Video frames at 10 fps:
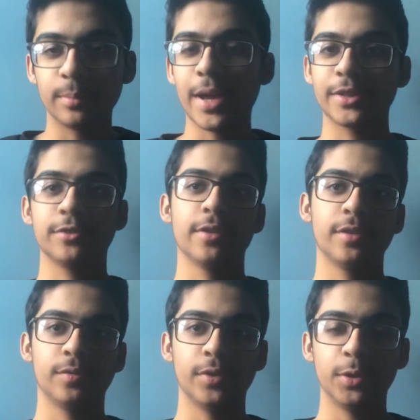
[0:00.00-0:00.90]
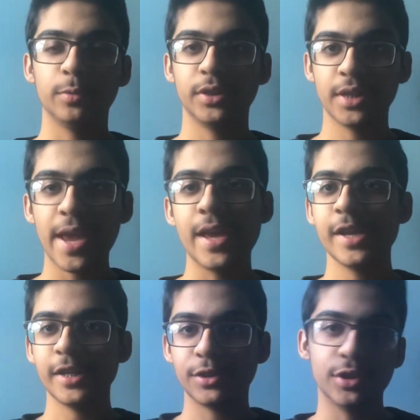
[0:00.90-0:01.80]
back to another video with the
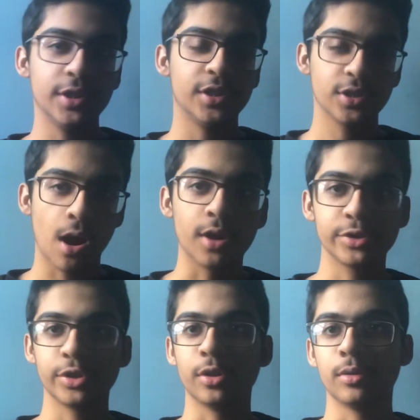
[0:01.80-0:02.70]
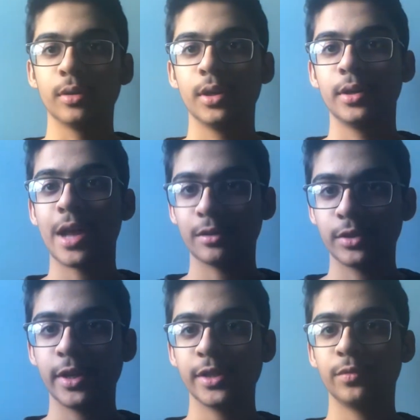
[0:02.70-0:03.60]
AG Talk Show. Now in
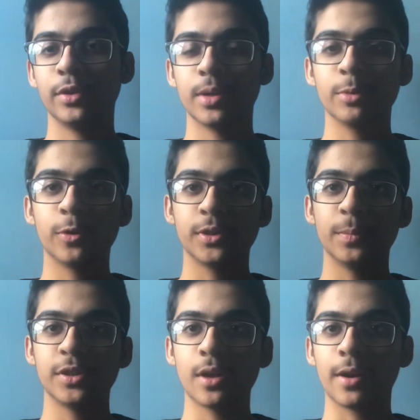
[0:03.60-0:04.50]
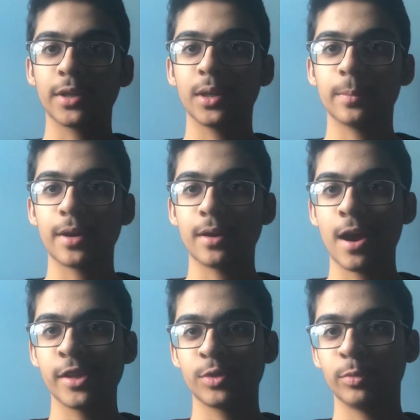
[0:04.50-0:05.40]
today's video I'm going to be talking about how
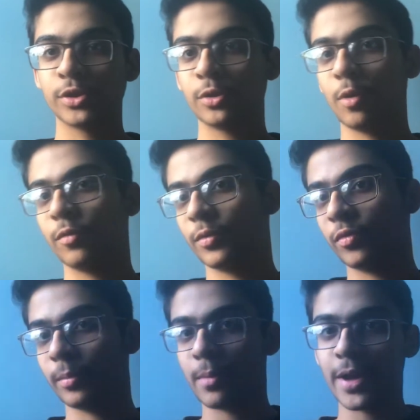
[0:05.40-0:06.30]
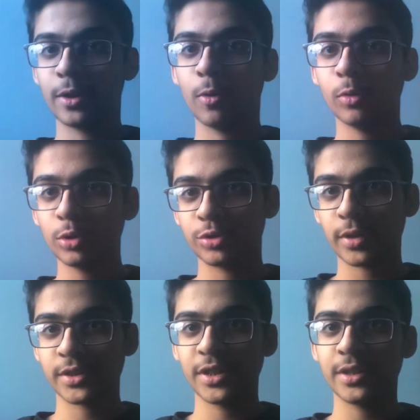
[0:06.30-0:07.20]
I switched over from my old
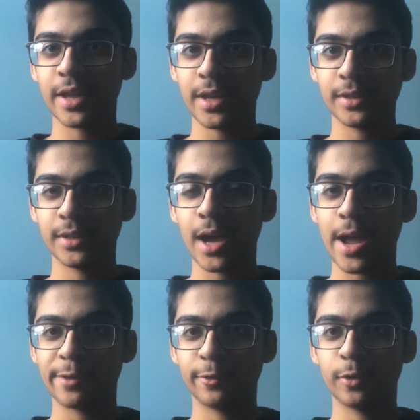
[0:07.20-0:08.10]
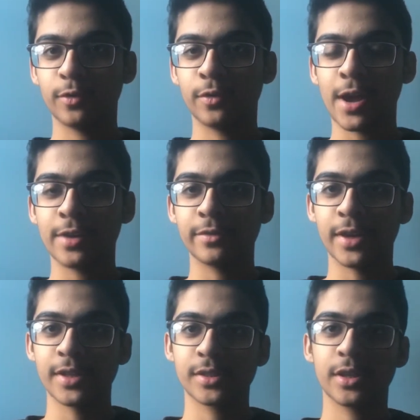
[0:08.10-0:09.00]
trusty dandy iPhone
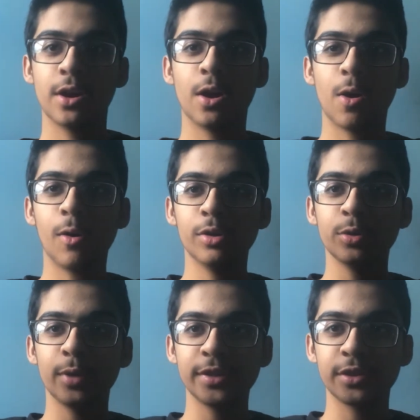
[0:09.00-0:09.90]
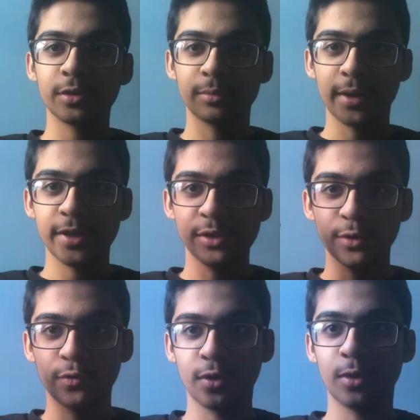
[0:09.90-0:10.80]
5S all the way to the
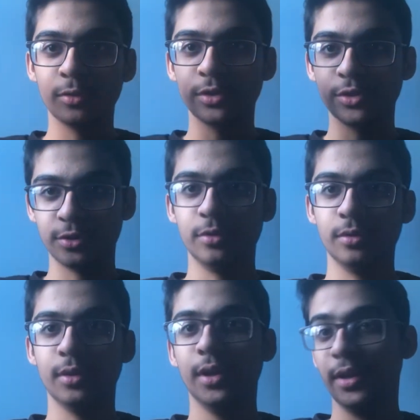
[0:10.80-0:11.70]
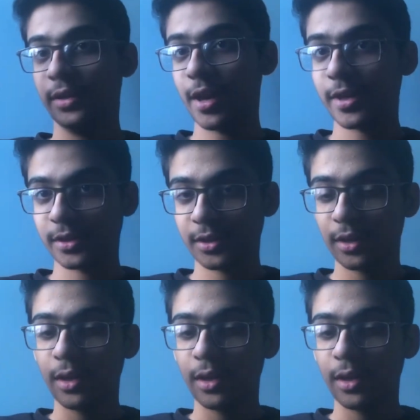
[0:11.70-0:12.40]
Razer Phone 2. Yes,